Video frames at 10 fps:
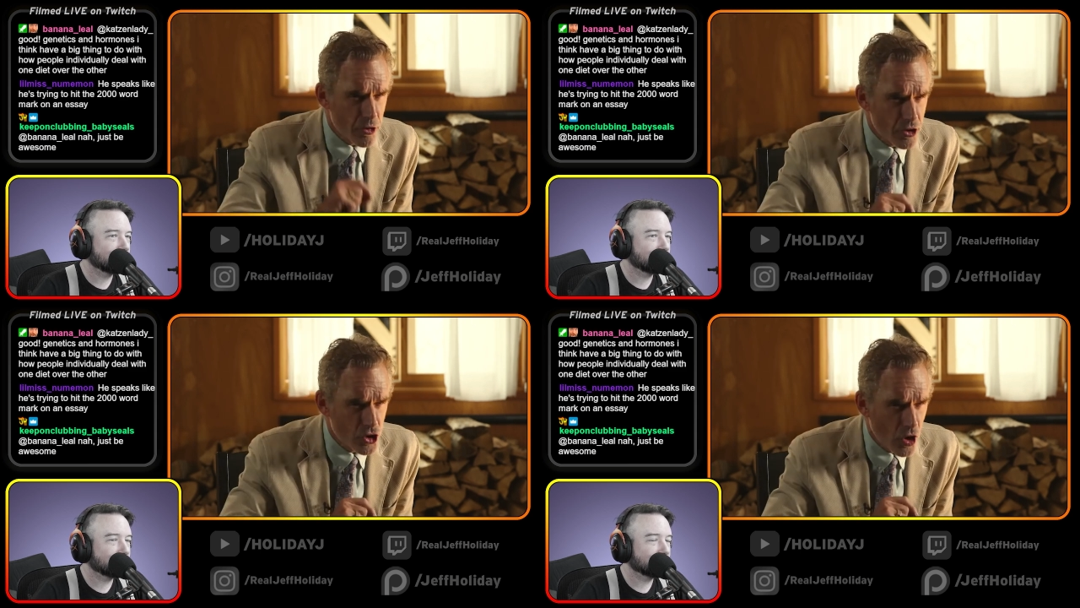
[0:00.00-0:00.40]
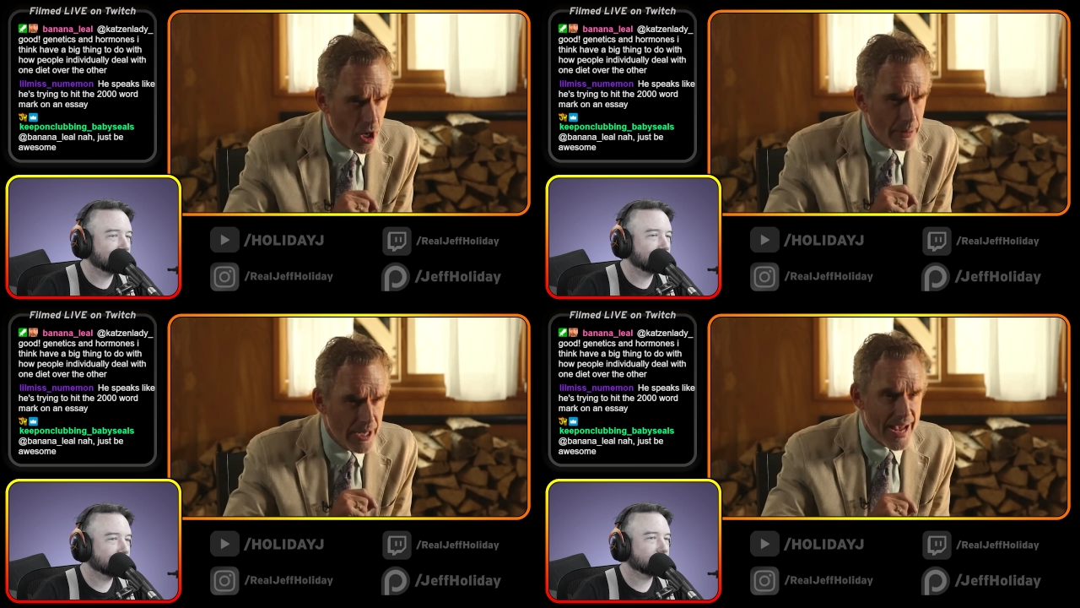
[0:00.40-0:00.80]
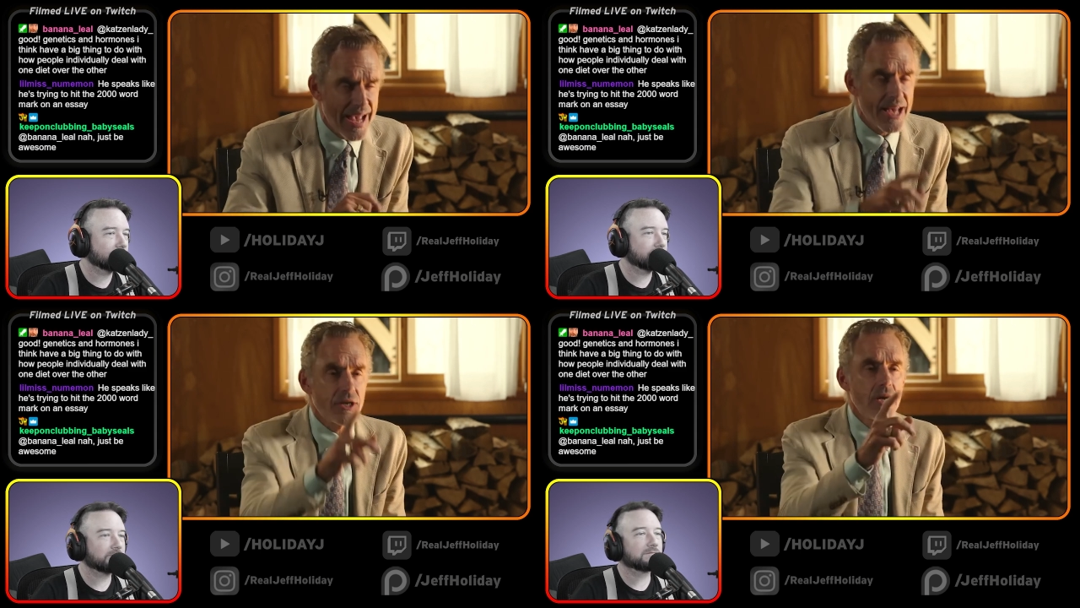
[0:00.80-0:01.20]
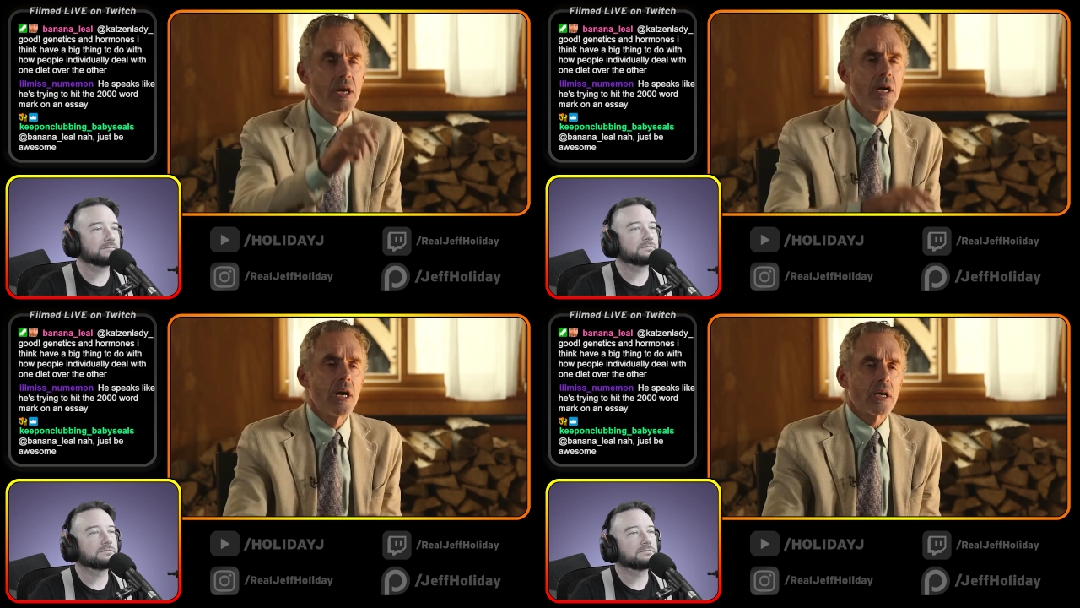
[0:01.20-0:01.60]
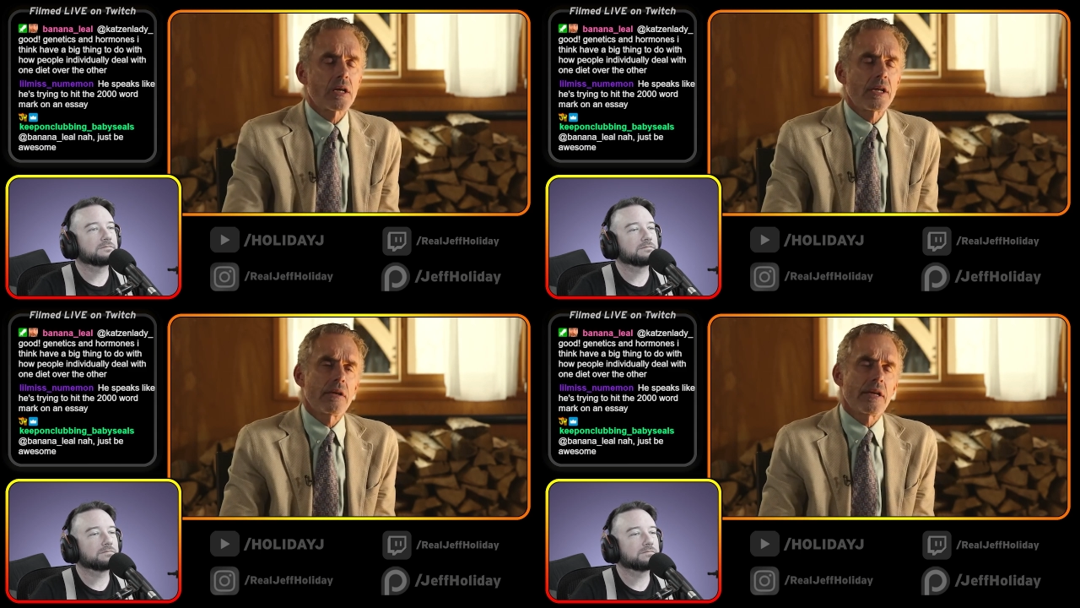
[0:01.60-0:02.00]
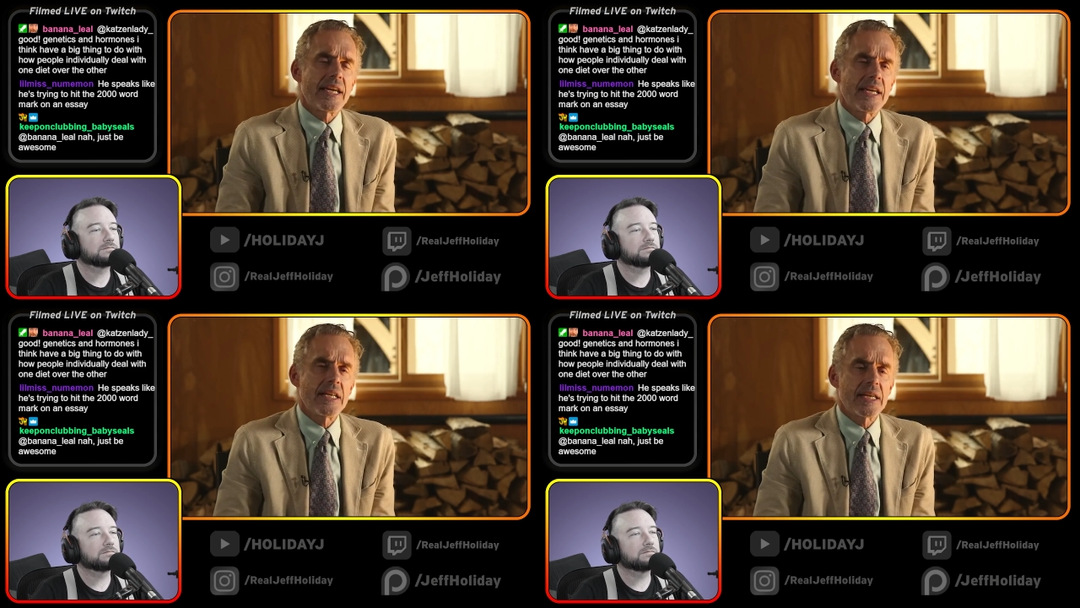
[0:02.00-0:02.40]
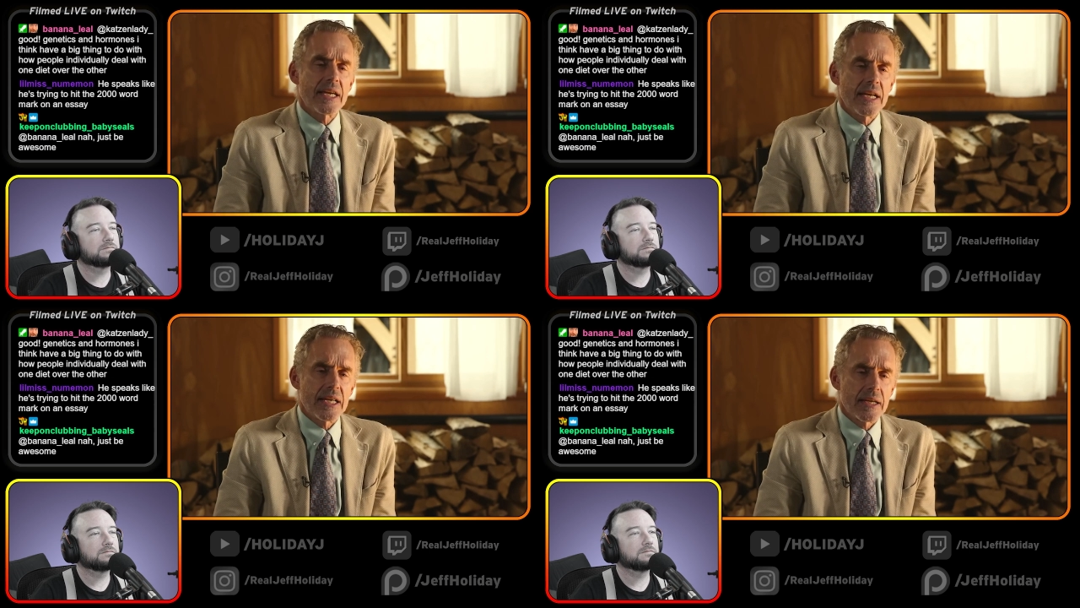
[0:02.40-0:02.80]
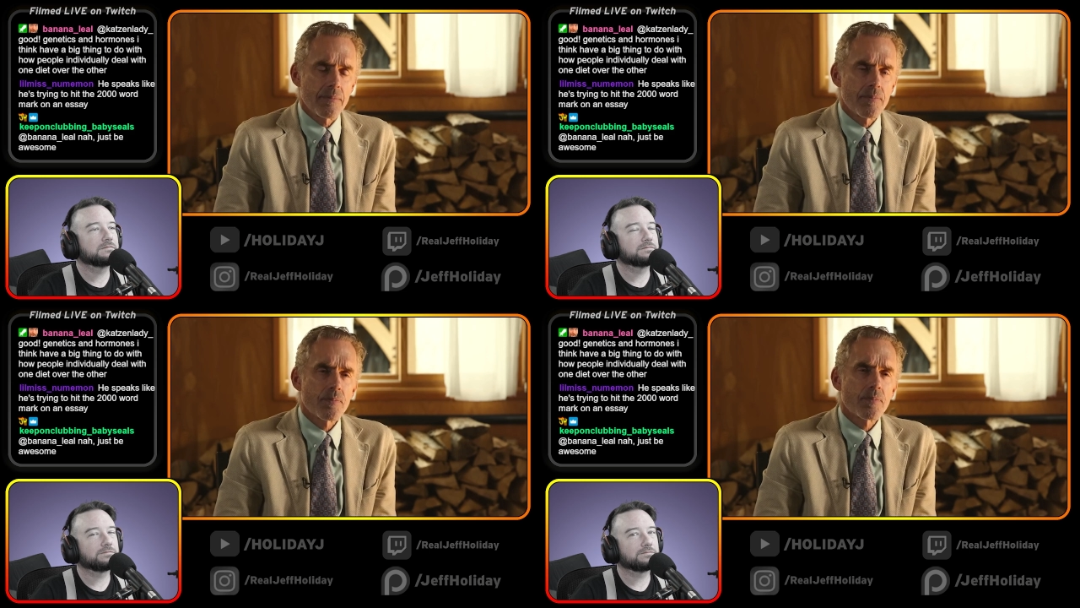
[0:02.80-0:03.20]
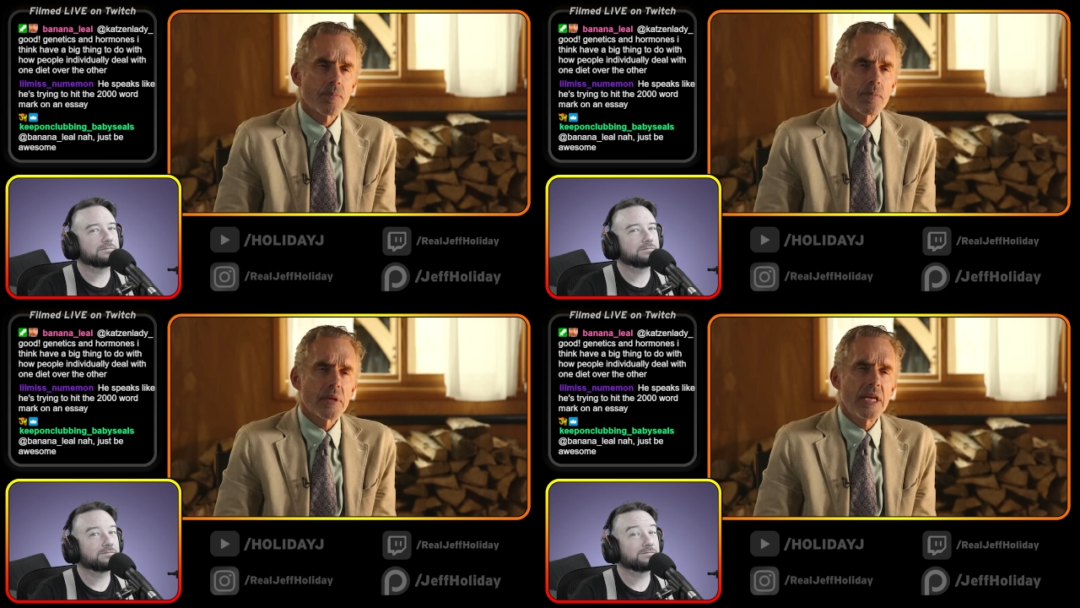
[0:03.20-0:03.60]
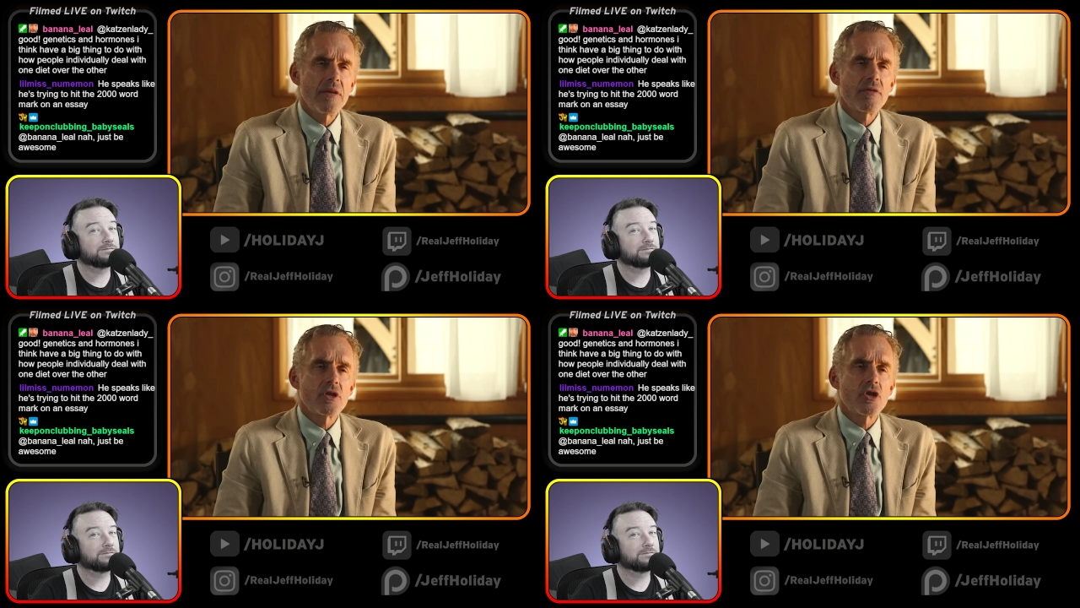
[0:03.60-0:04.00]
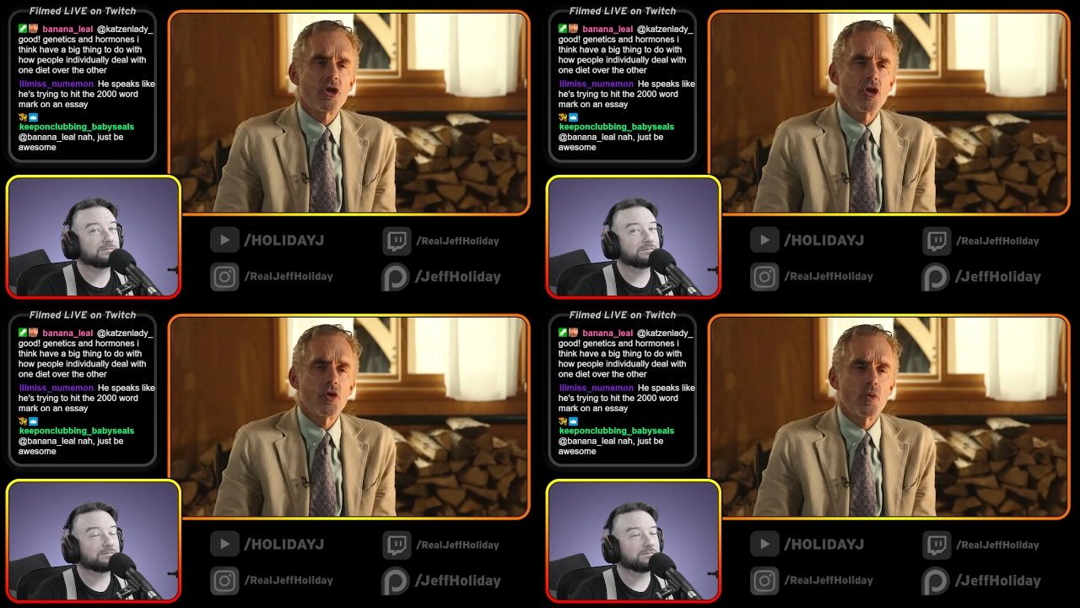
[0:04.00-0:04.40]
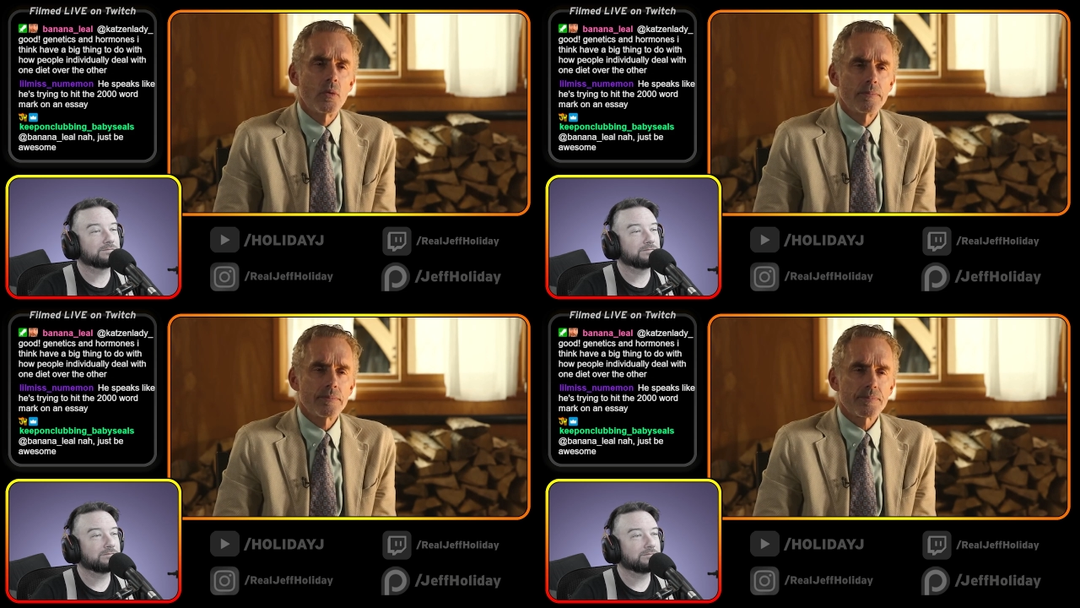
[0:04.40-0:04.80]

Speaker 1: for the job at hand are clearly indicating, even to you.